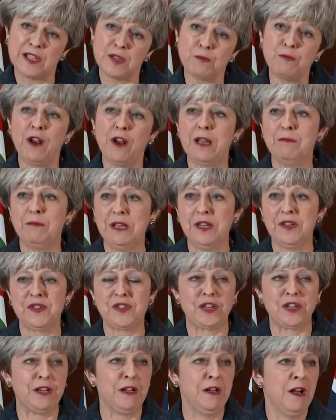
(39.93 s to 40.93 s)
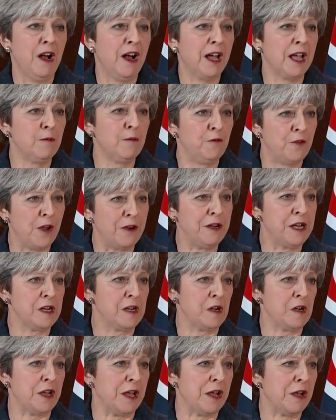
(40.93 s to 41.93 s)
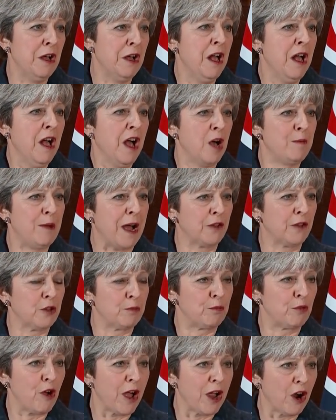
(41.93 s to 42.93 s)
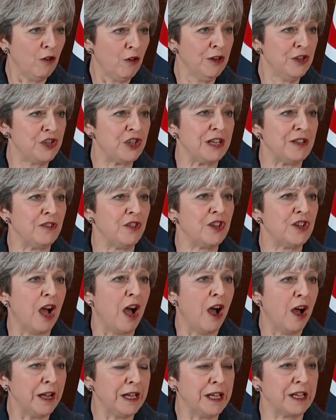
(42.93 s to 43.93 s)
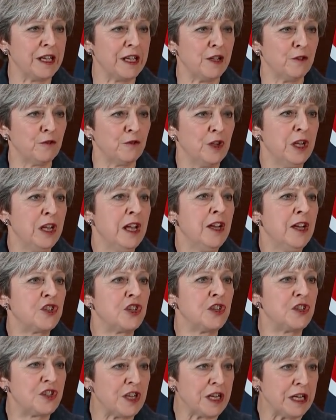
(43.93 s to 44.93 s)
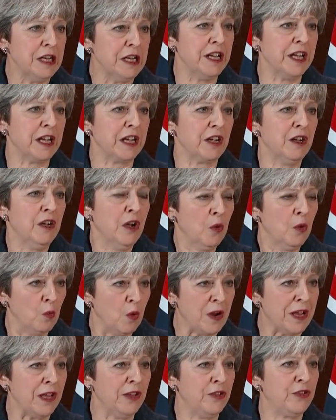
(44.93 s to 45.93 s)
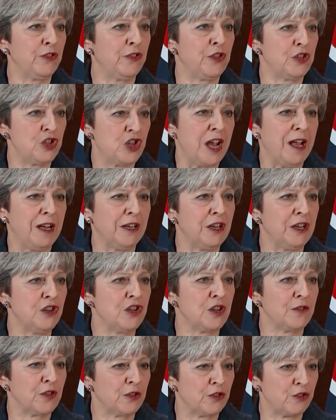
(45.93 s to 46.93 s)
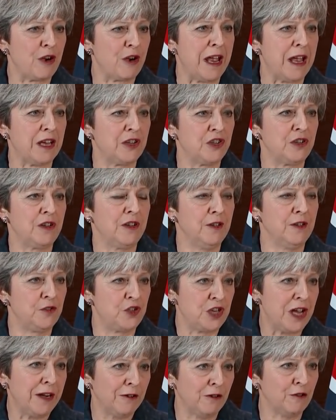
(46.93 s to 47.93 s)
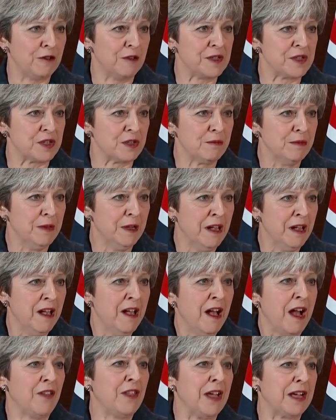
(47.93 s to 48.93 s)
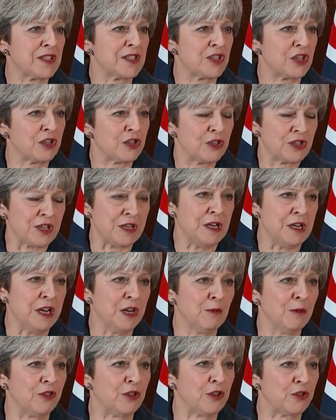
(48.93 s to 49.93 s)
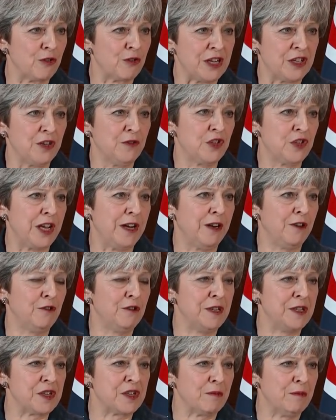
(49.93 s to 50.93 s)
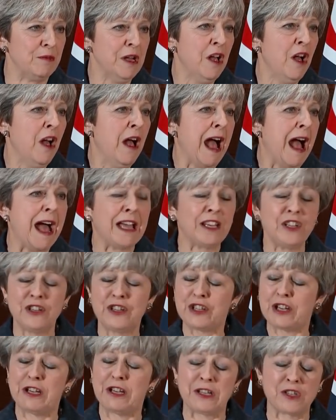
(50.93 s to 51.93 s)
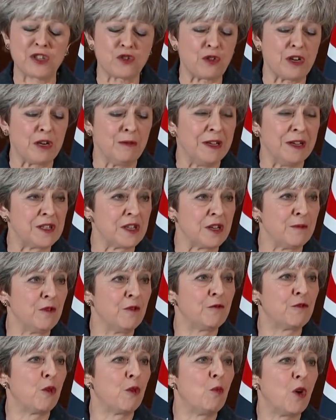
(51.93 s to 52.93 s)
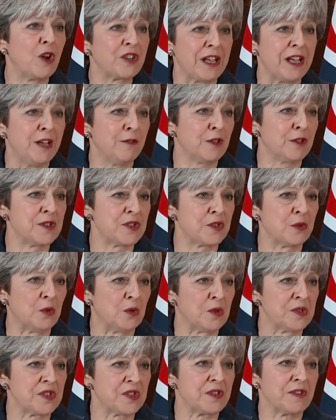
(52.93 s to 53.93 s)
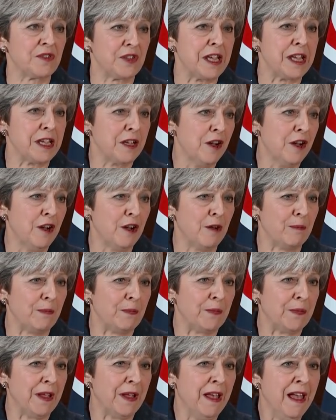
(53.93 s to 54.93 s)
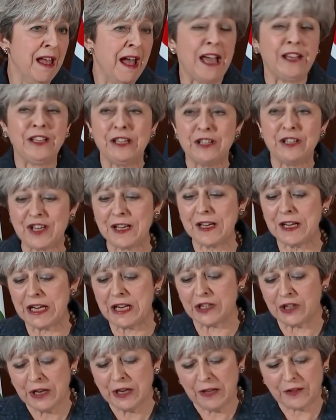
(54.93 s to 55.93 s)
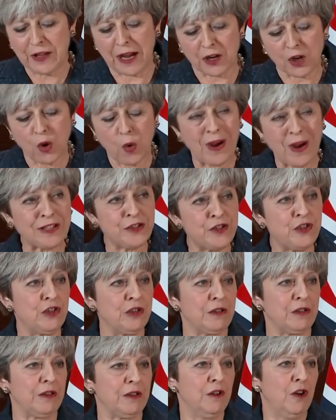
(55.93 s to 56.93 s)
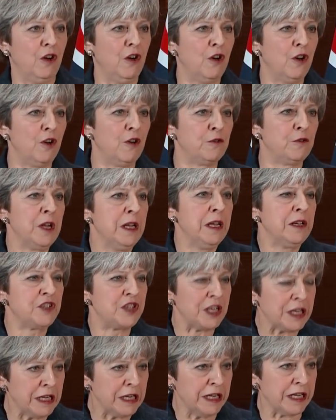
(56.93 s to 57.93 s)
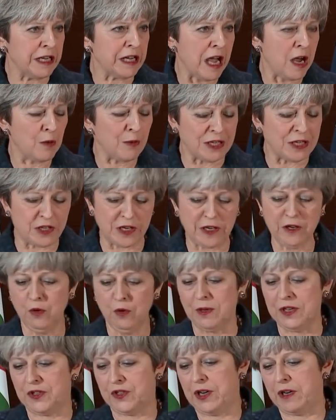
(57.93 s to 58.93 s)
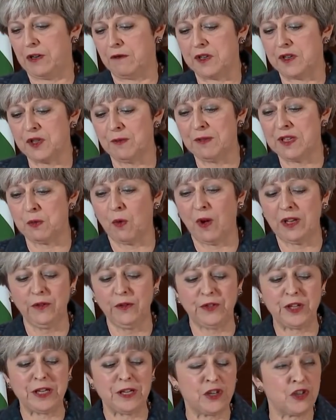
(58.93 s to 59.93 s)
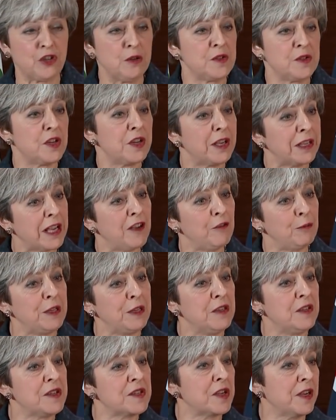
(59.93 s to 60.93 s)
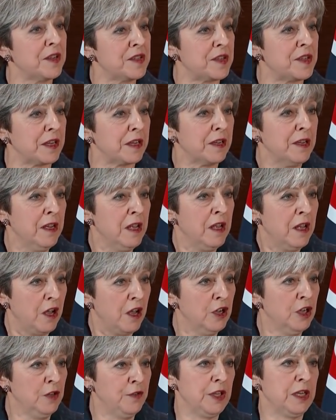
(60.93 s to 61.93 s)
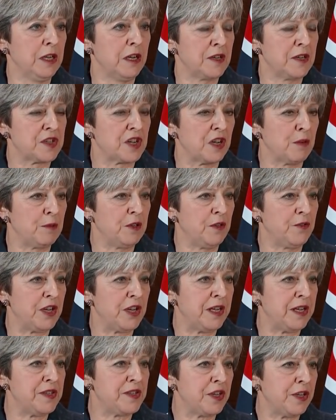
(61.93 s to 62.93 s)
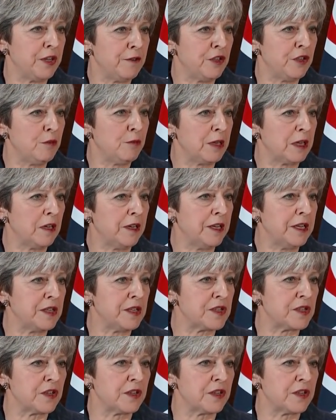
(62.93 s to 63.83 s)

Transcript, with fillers: And as Prime Minister, I am very clear about the priority that I give to dealing with the challenge of the threat of terrorism, and that's dealing with the threat of terrorism and extremism from whatever source they come. And indeed, that question of how we deal with terrorism is one of the issues that I have been discussing over the last couple of days here in the Middle